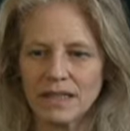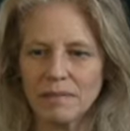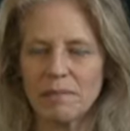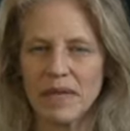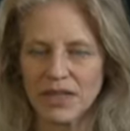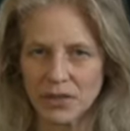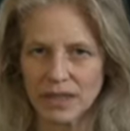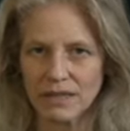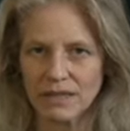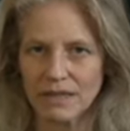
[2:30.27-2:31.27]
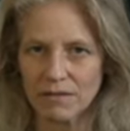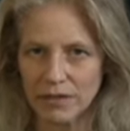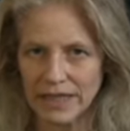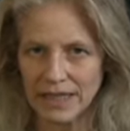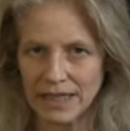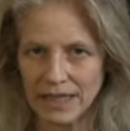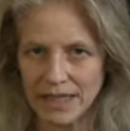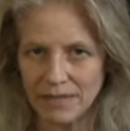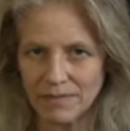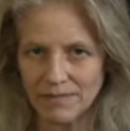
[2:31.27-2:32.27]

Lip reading: the matrix of reality